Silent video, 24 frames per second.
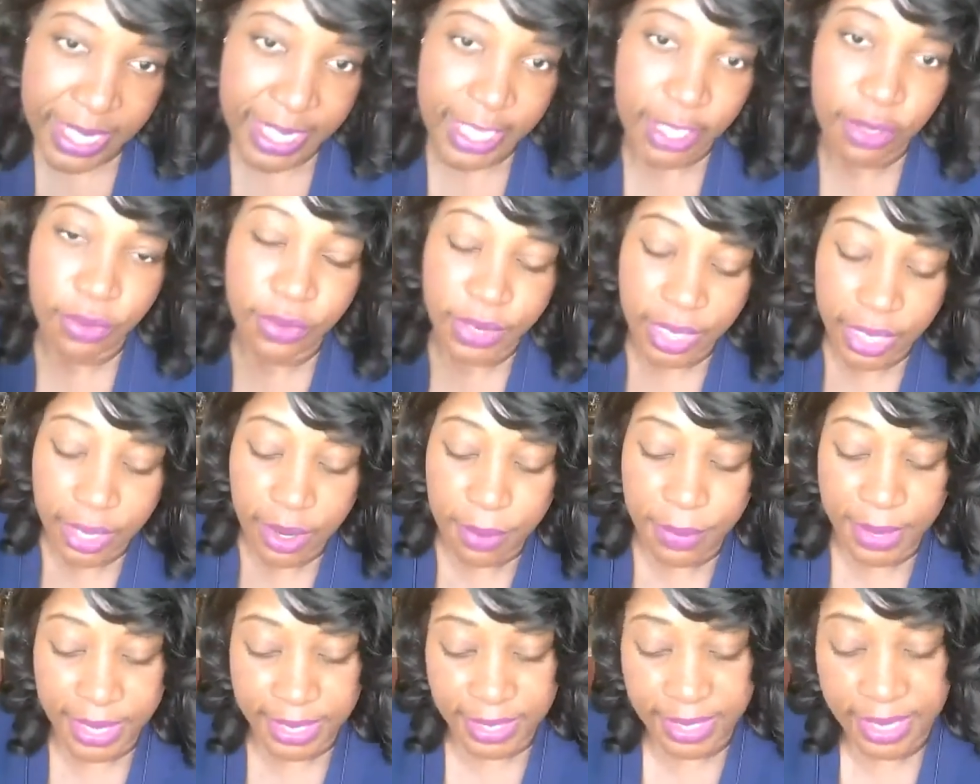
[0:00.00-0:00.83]
that. He don't care
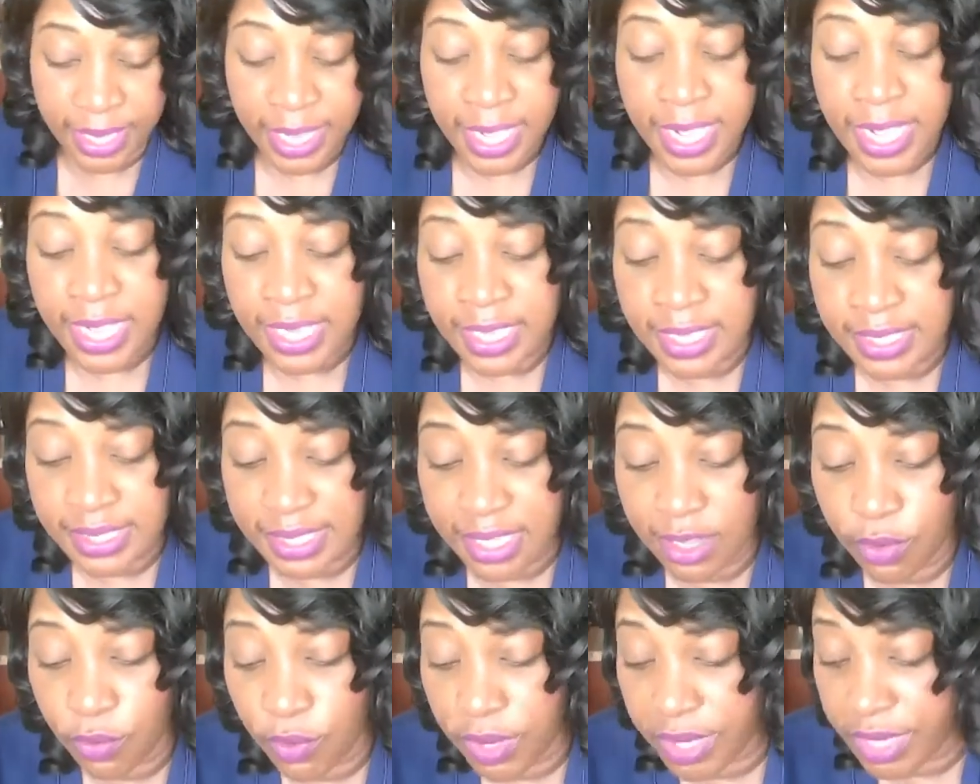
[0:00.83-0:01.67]
about that. He
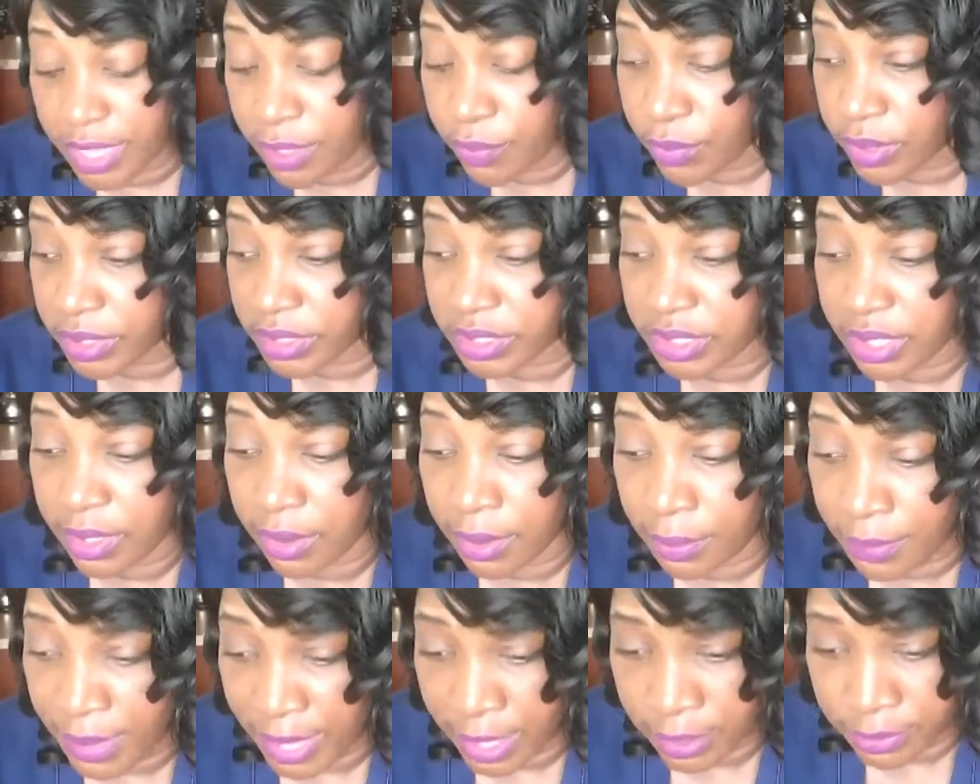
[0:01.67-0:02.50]
said what he want to
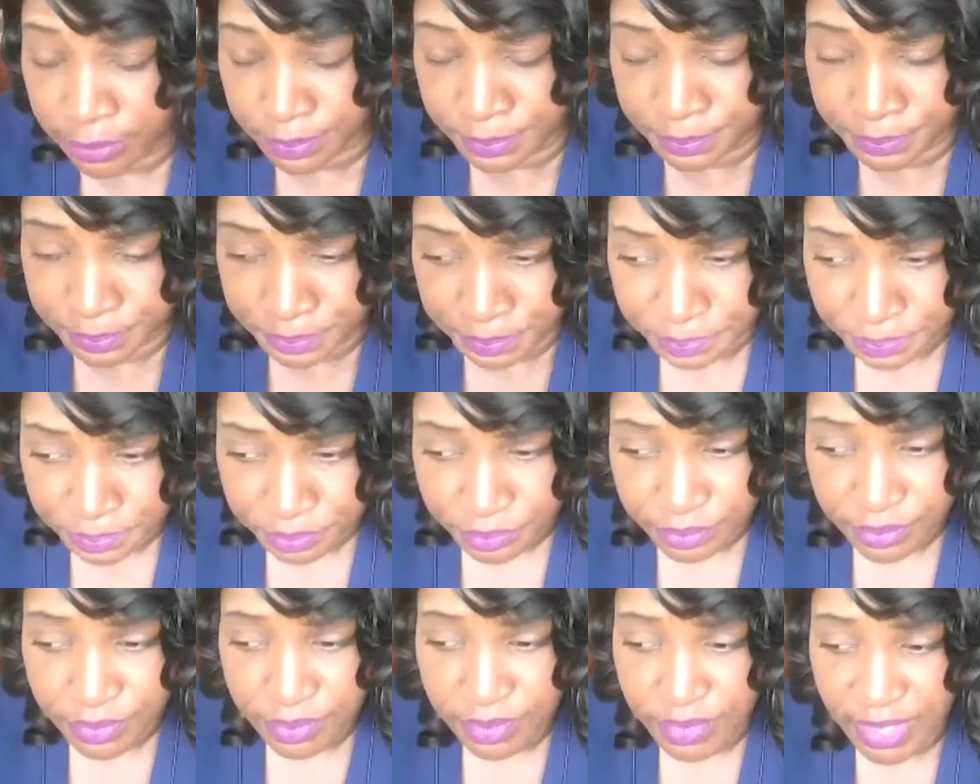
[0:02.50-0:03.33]
talk about
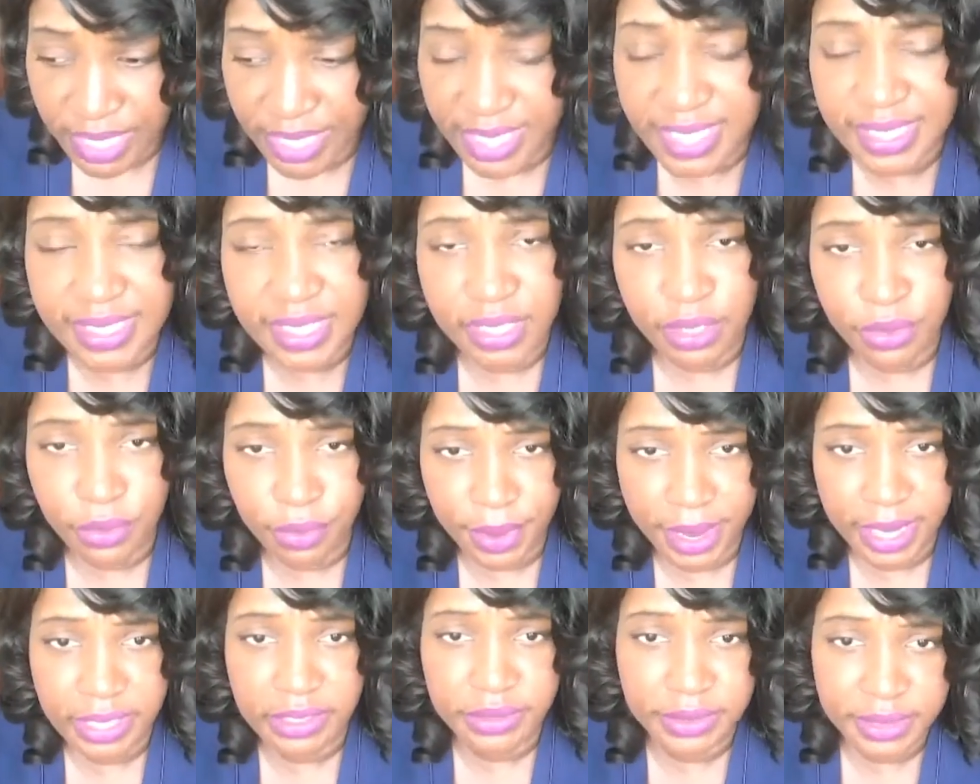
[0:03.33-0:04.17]
is the
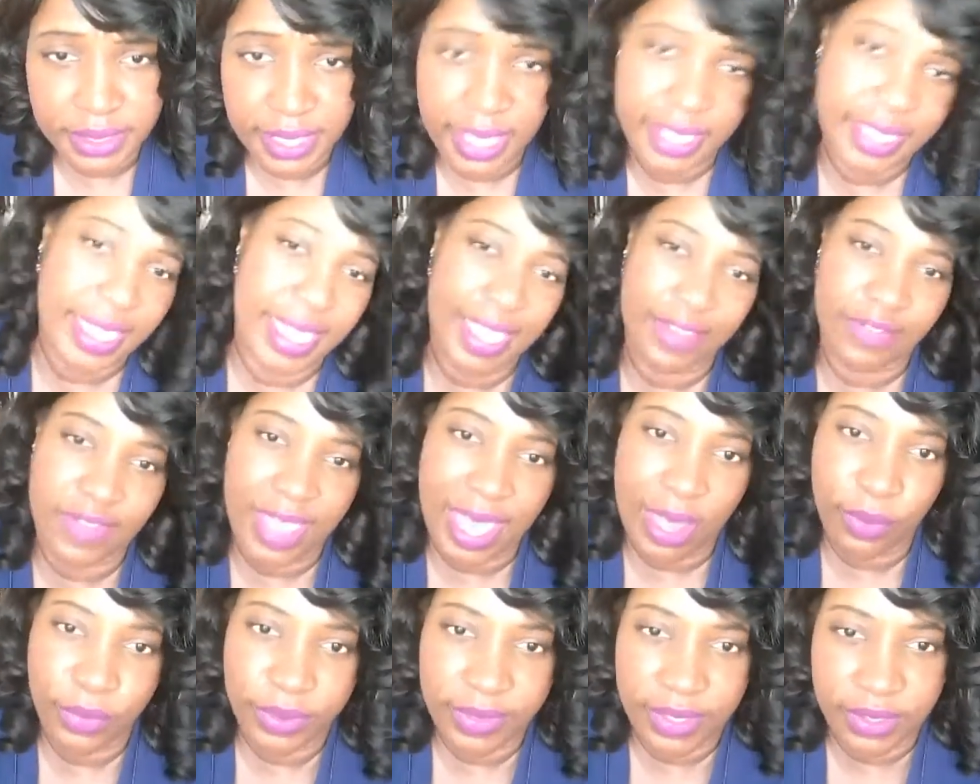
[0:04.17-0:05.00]
arrangements that they've
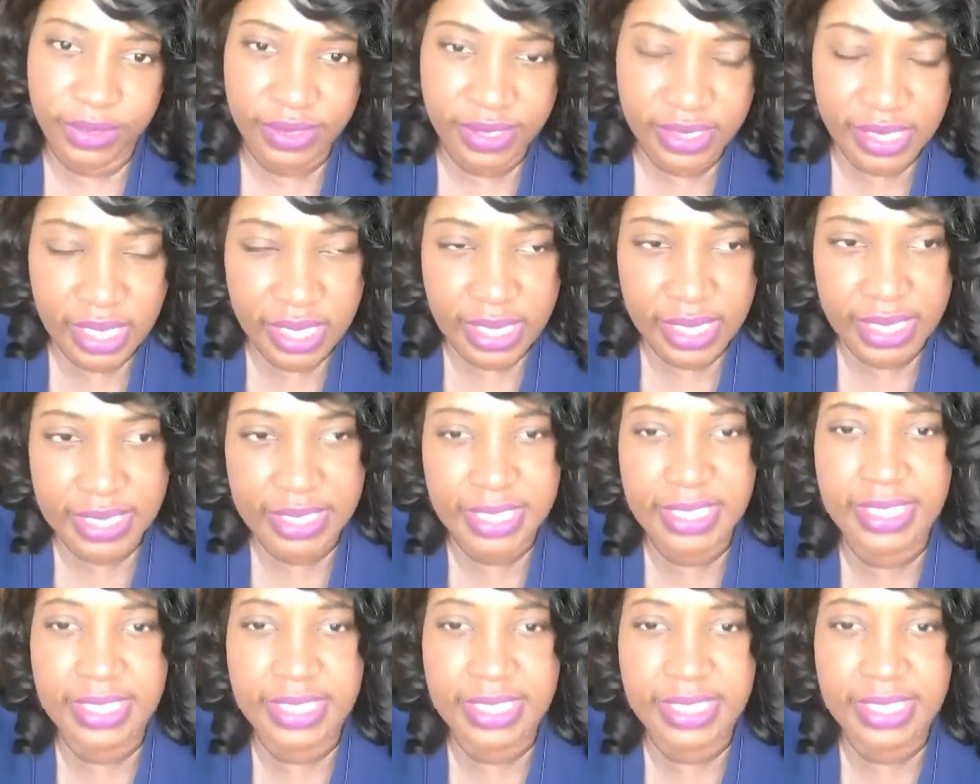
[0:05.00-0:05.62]
got with their sons.